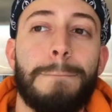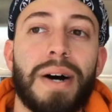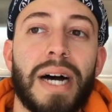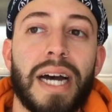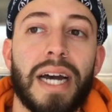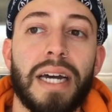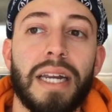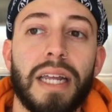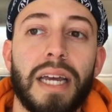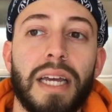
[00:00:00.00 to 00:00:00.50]

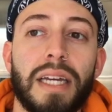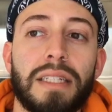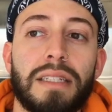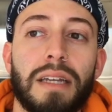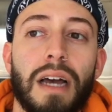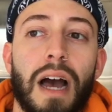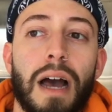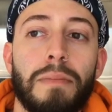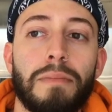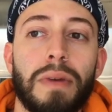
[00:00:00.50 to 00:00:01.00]
But it
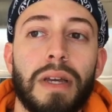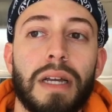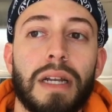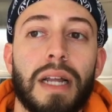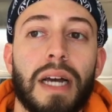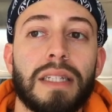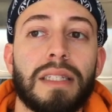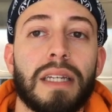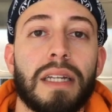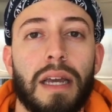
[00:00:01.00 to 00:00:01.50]
taught me a
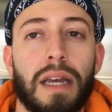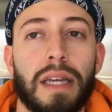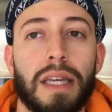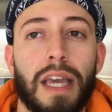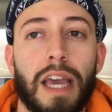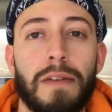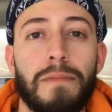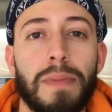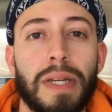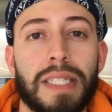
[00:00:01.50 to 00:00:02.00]
lesson. It
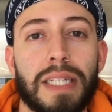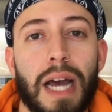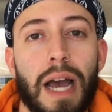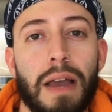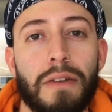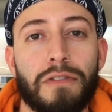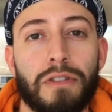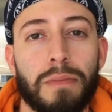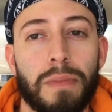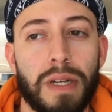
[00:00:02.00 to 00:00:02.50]
gave me
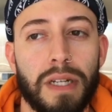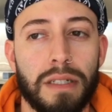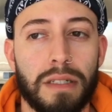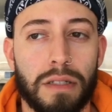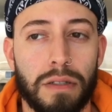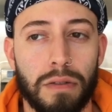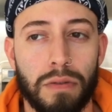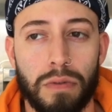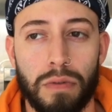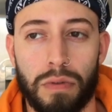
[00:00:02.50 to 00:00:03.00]
time for me
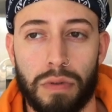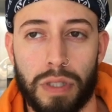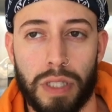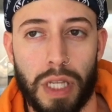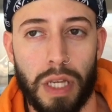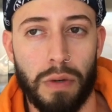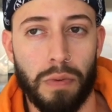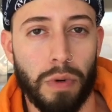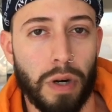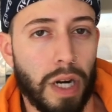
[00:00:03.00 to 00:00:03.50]
to
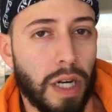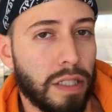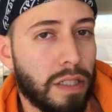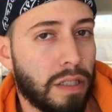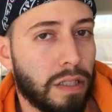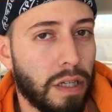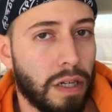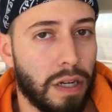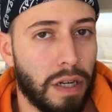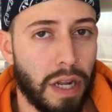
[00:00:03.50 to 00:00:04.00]
see where I
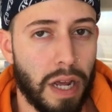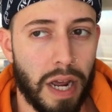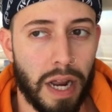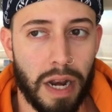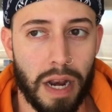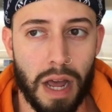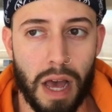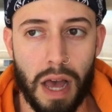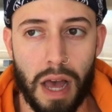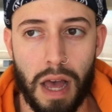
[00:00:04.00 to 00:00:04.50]
stood
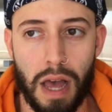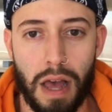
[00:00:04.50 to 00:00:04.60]
and